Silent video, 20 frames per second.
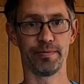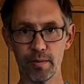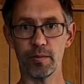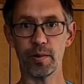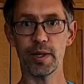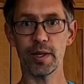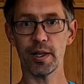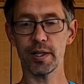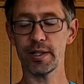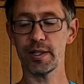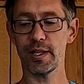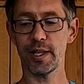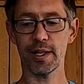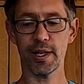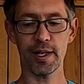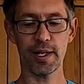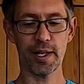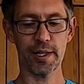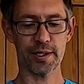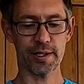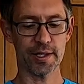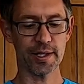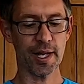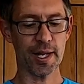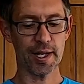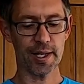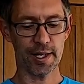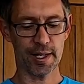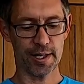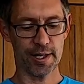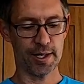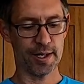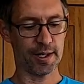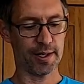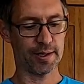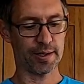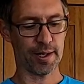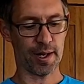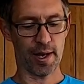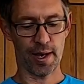One last thing I like to take
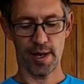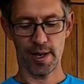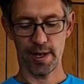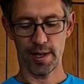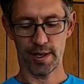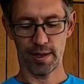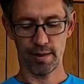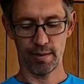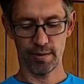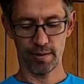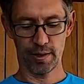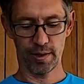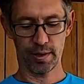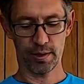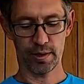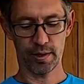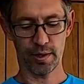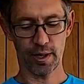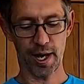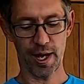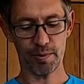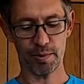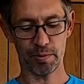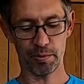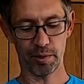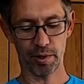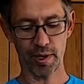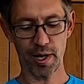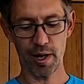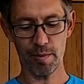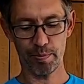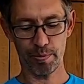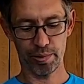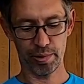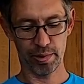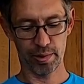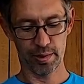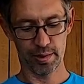is a collapsible cup.